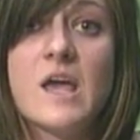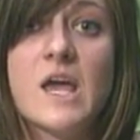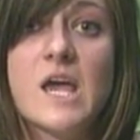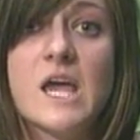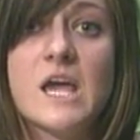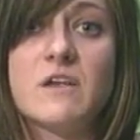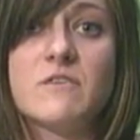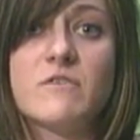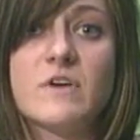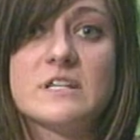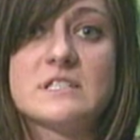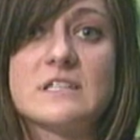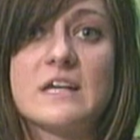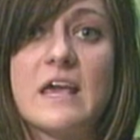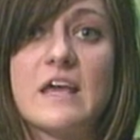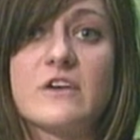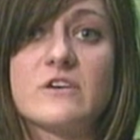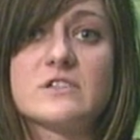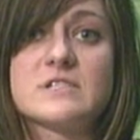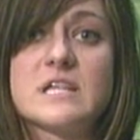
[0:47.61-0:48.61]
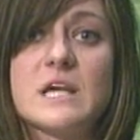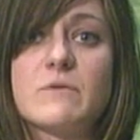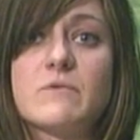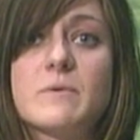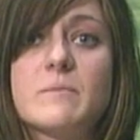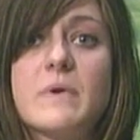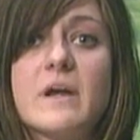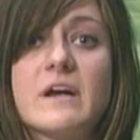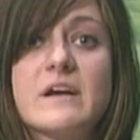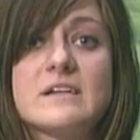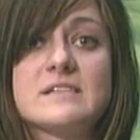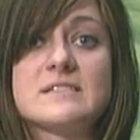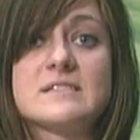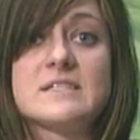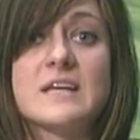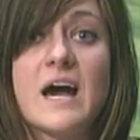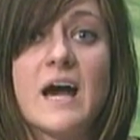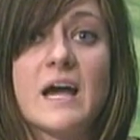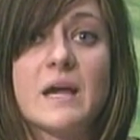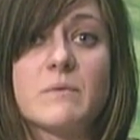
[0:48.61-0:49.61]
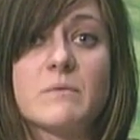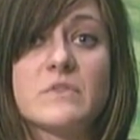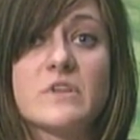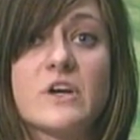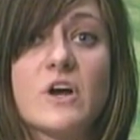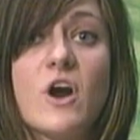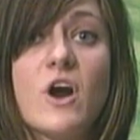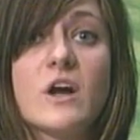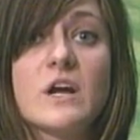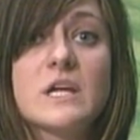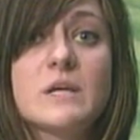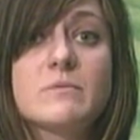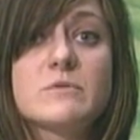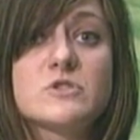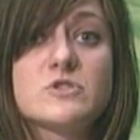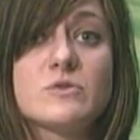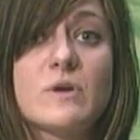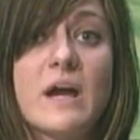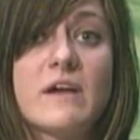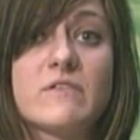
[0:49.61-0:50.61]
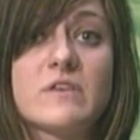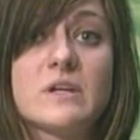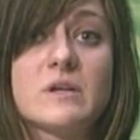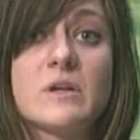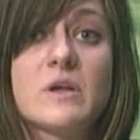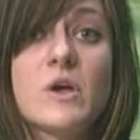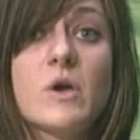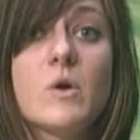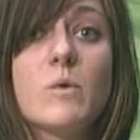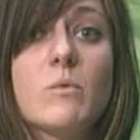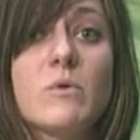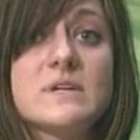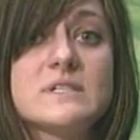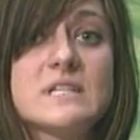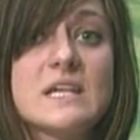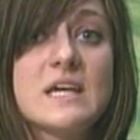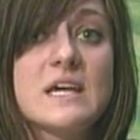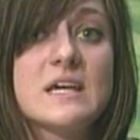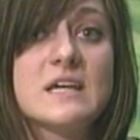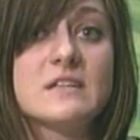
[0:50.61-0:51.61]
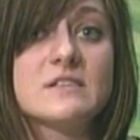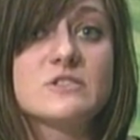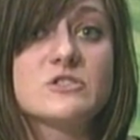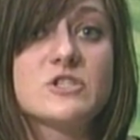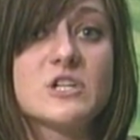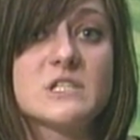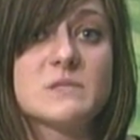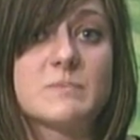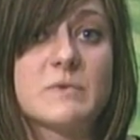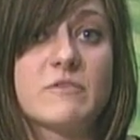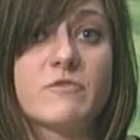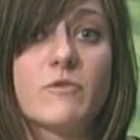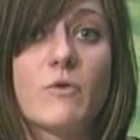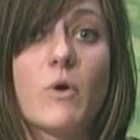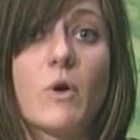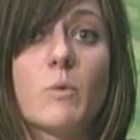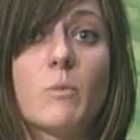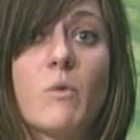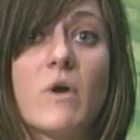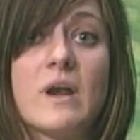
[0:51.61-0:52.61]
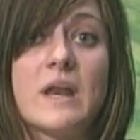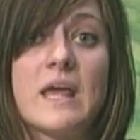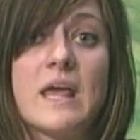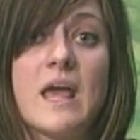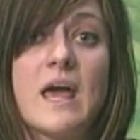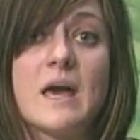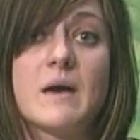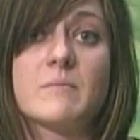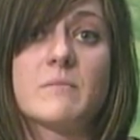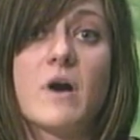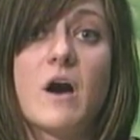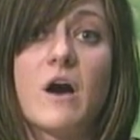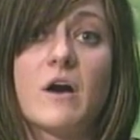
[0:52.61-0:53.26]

Investigators say Ramirez died when the car he was driving was hit just before 1 a.m.